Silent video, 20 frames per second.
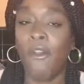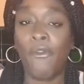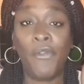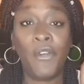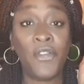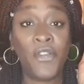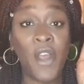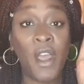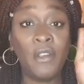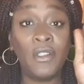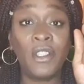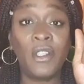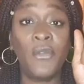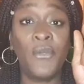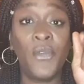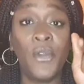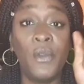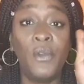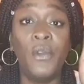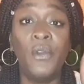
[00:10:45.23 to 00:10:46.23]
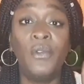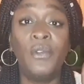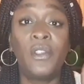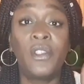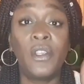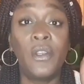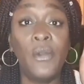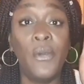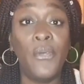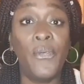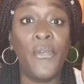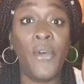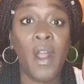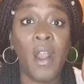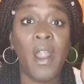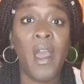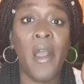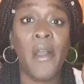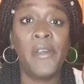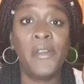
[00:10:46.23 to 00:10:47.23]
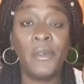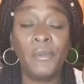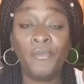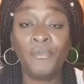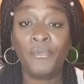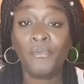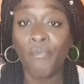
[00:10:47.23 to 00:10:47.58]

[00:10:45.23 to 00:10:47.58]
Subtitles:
For those of you who do follow